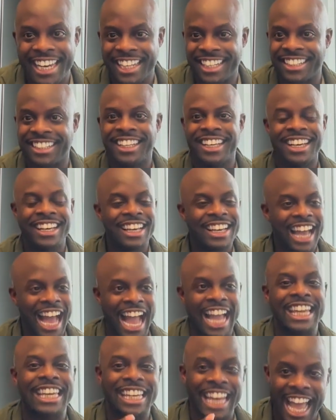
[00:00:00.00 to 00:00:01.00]
And
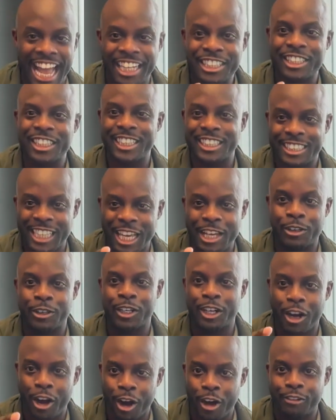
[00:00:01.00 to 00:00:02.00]
I can actually say
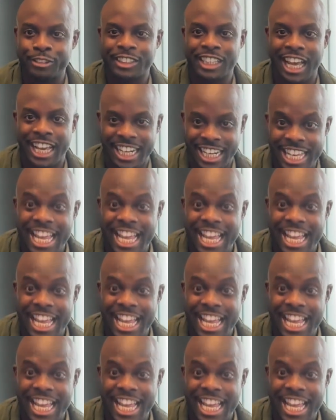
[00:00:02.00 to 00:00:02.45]
on an offsite,